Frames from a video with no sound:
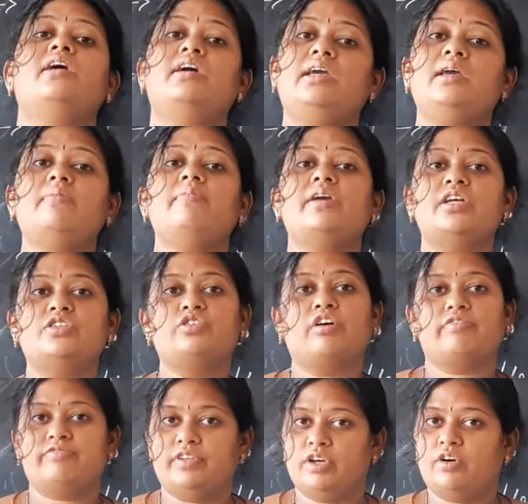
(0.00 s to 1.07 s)
image
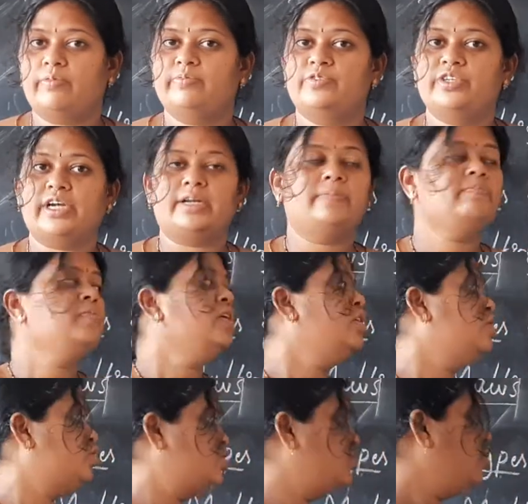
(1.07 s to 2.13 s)
of the object.
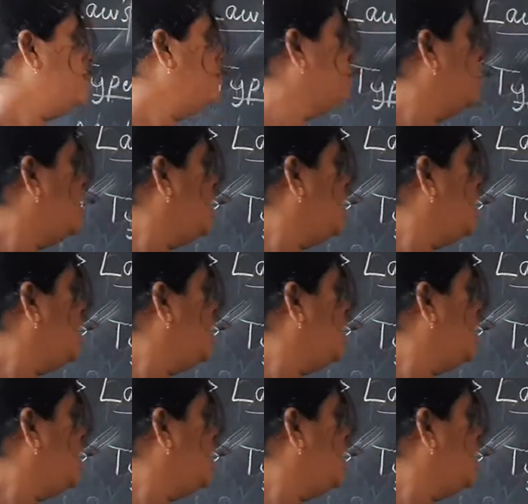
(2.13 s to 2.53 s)
So